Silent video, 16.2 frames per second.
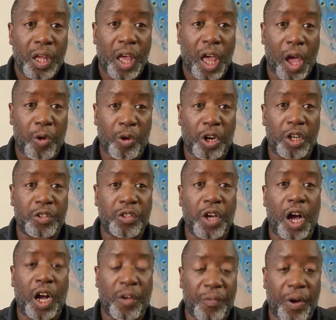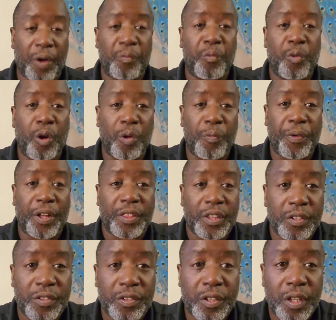And we're going to talk about more about
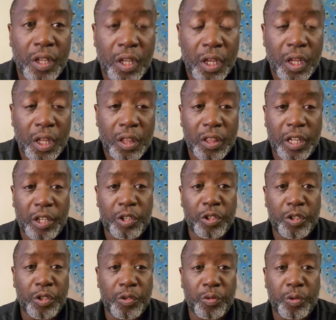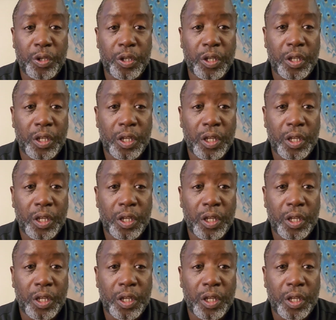this later this week.